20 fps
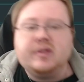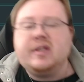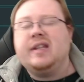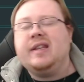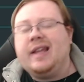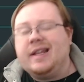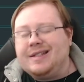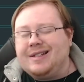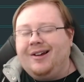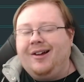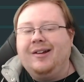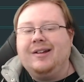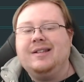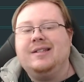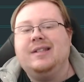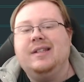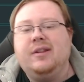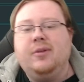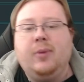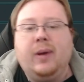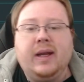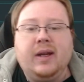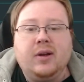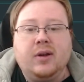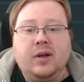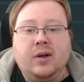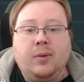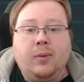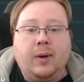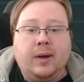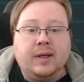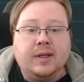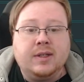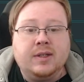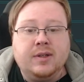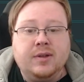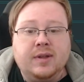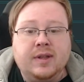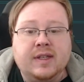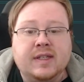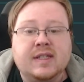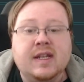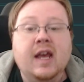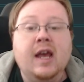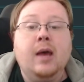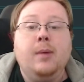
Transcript: And that's honestly the way you're going to want to do this,